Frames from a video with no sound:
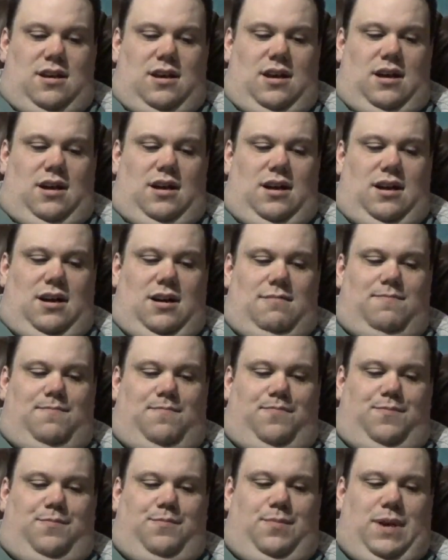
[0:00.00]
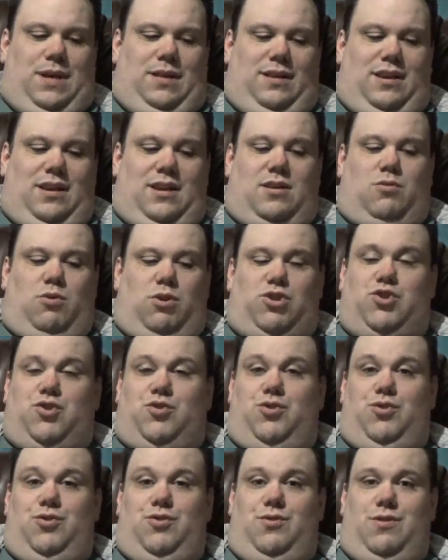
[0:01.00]
Bayley hit a
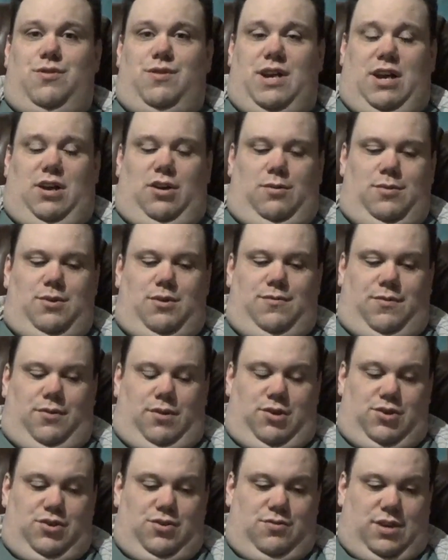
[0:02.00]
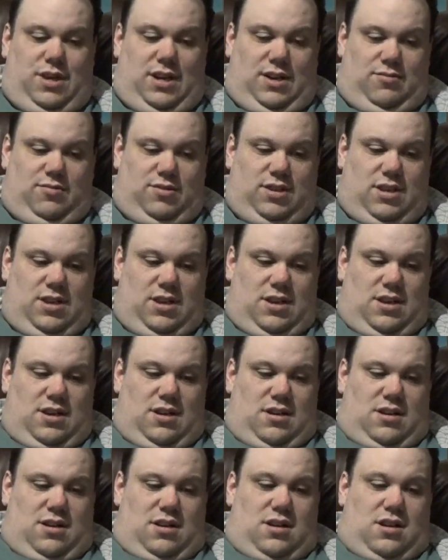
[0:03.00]
corkscrew elbow for a 2 count.
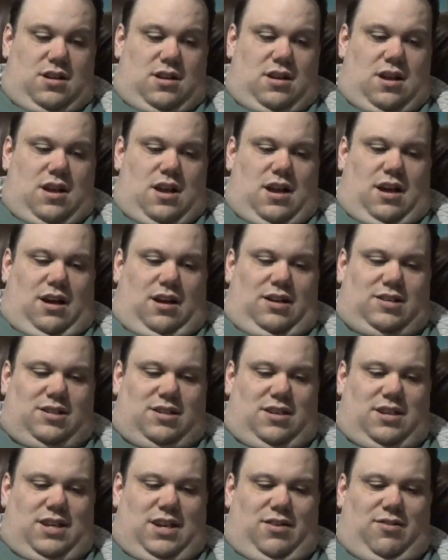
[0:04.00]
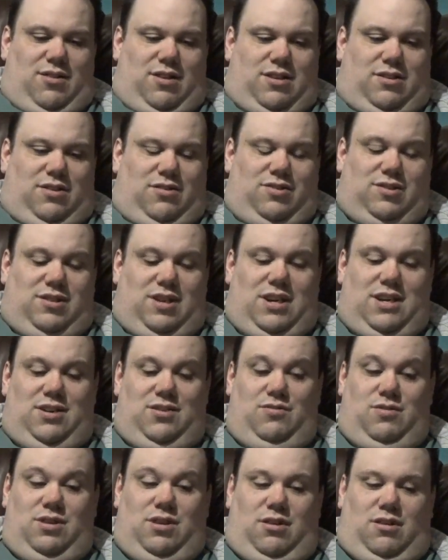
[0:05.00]
Asuka countered a clothesline
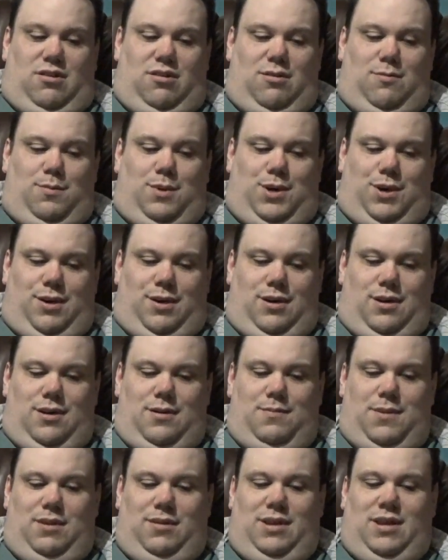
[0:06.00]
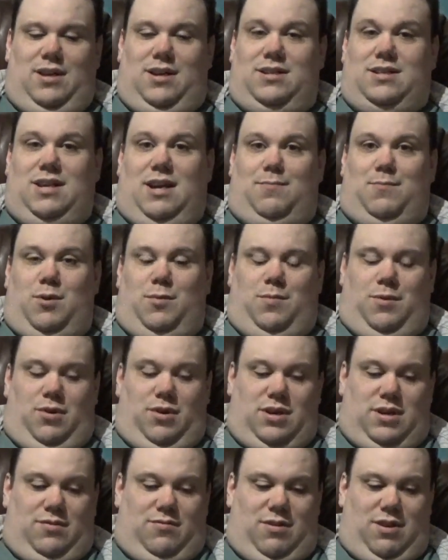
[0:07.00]
into an arm bar. Bayley hit a top rope
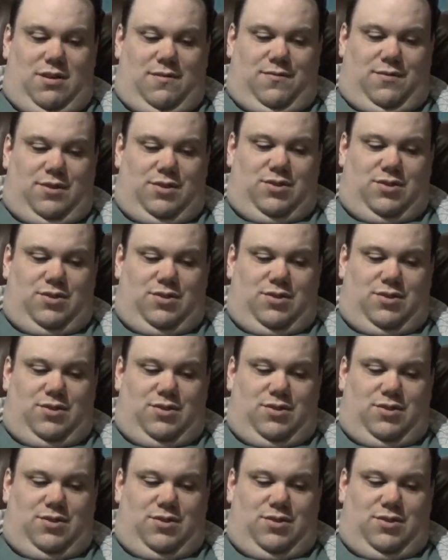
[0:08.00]
hurricanrana for a